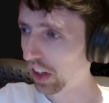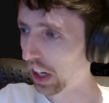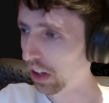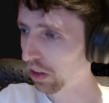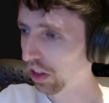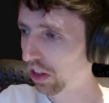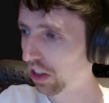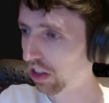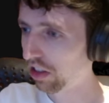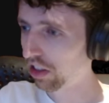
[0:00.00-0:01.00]
I don't
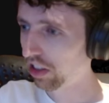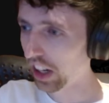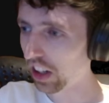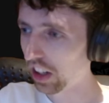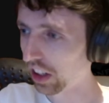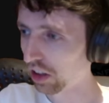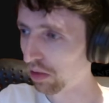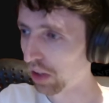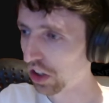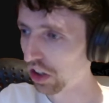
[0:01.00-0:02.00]
think there's
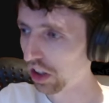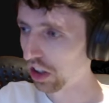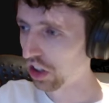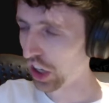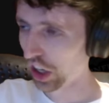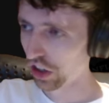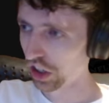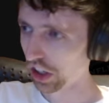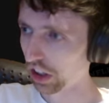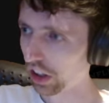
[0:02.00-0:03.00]
much you can change
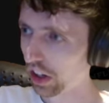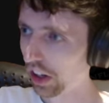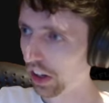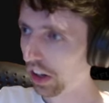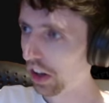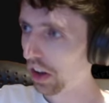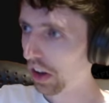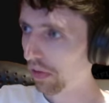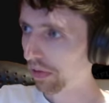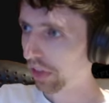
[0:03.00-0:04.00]
here.
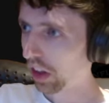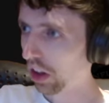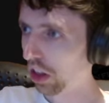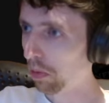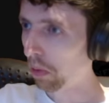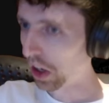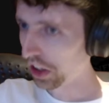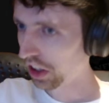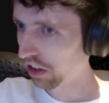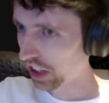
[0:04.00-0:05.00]
The
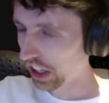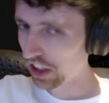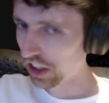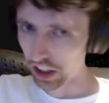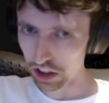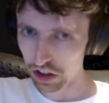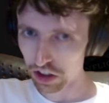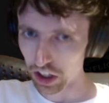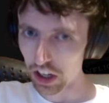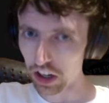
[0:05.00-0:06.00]
positives I see in this
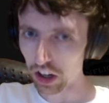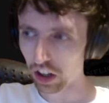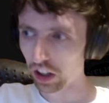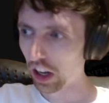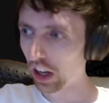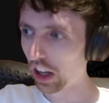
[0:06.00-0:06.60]
tree are